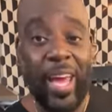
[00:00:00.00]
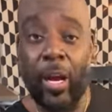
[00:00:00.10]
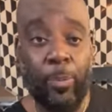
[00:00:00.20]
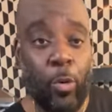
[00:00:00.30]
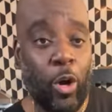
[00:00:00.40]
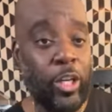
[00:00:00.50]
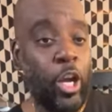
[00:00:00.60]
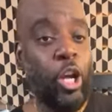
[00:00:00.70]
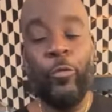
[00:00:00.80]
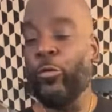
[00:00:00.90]
airport.
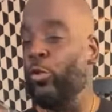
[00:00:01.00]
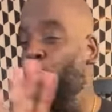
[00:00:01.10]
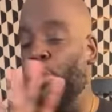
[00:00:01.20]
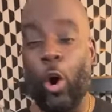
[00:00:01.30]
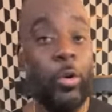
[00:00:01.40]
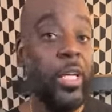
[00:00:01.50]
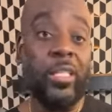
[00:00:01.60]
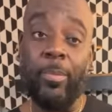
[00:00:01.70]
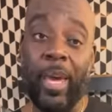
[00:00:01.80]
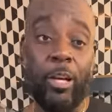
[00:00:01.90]
You don't need
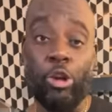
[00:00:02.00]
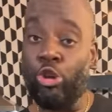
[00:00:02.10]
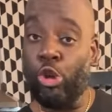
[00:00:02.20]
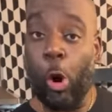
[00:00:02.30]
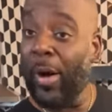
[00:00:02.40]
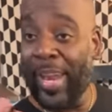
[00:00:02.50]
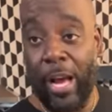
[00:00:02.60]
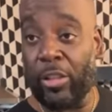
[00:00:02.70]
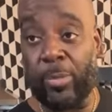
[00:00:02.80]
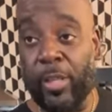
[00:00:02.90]
to make no
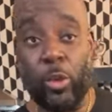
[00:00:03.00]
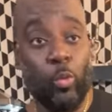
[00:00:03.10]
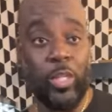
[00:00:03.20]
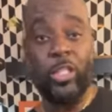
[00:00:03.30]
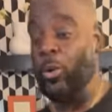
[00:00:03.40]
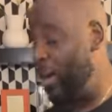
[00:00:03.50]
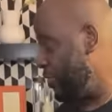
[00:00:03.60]
announcements whatsoever,